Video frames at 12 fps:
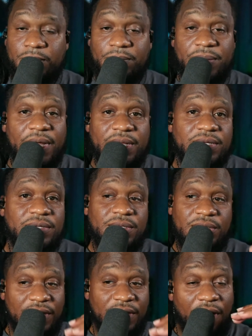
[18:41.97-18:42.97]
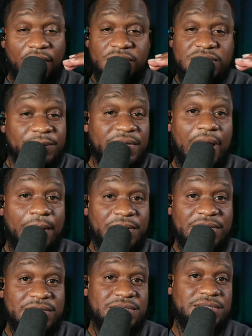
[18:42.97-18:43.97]
But there are some
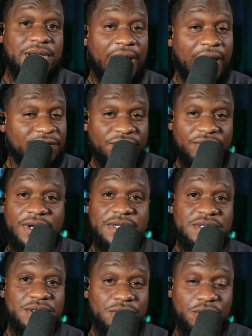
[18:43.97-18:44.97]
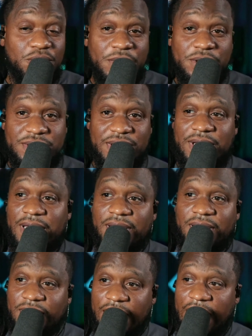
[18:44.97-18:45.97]
anomalies. I have friends who do music
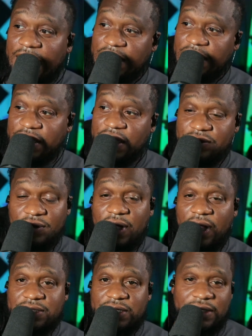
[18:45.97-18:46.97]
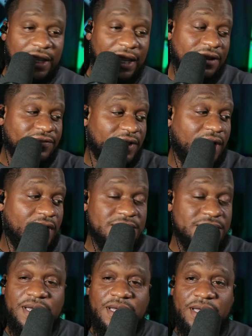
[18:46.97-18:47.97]
and educational content and
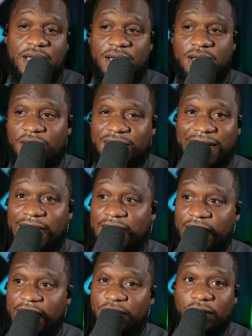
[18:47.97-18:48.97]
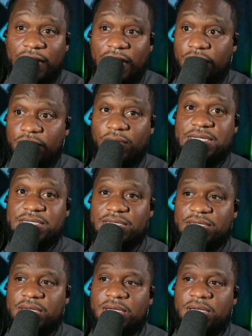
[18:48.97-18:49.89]
vlogs and all that, and they grow like crazy.